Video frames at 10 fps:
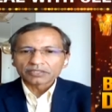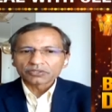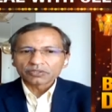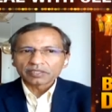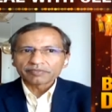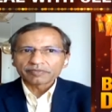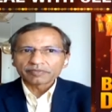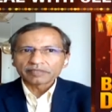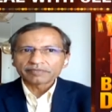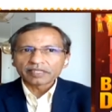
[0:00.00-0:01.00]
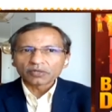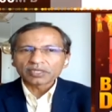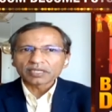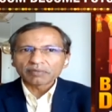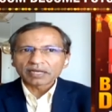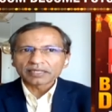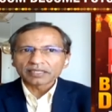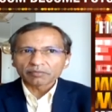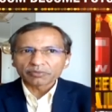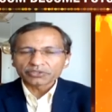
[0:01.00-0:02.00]
So if they look at a market
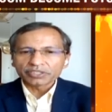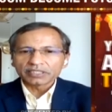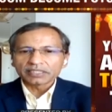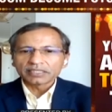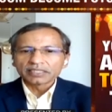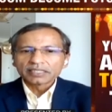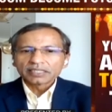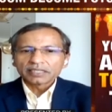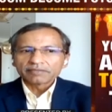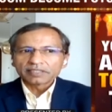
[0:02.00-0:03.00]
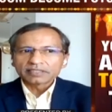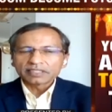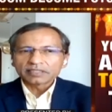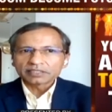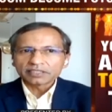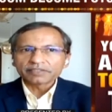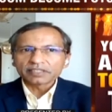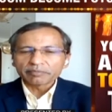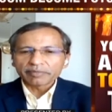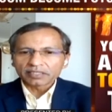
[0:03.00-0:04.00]
opportunity, if they see a shift in
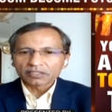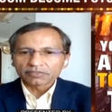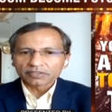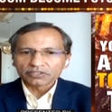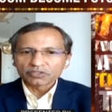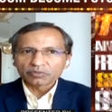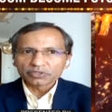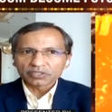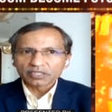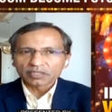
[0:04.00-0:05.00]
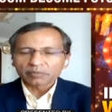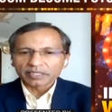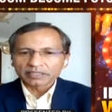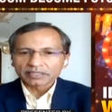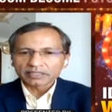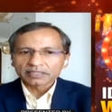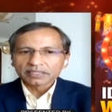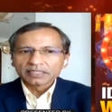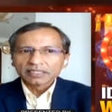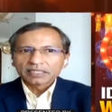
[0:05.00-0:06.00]
the pattern of consumers or enterprises,
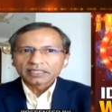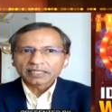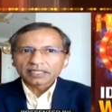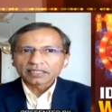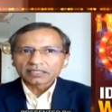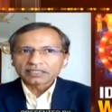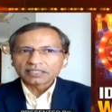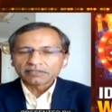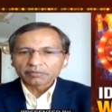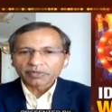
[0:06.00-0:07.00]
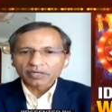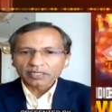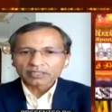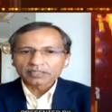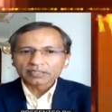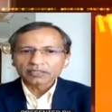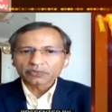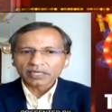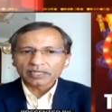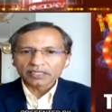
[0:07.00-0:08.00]
they can conceive a product,
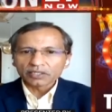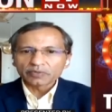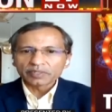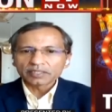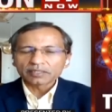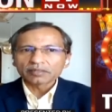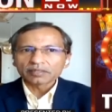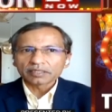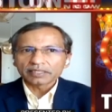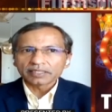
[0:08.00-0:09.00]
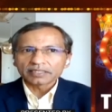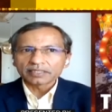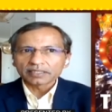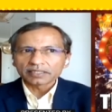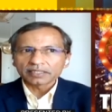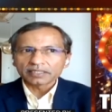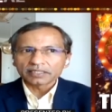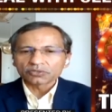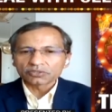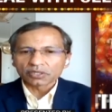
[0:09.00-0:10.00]
quickly innovate, create
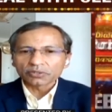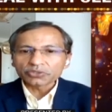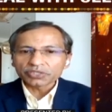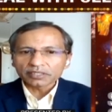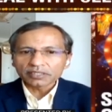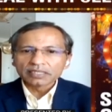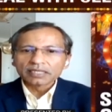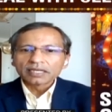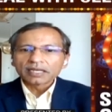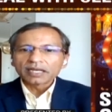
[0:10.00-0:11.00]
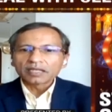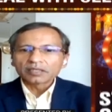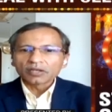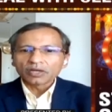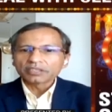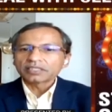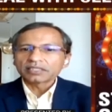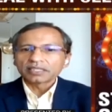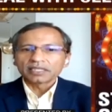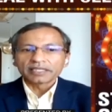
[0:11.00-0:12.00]
its own solution, and launch
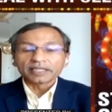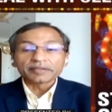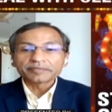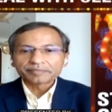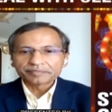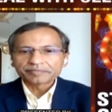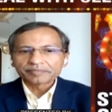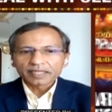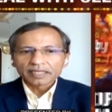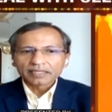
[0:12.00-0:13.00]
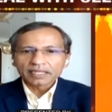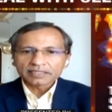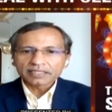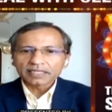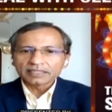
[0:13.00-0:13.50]
it in a day. That's an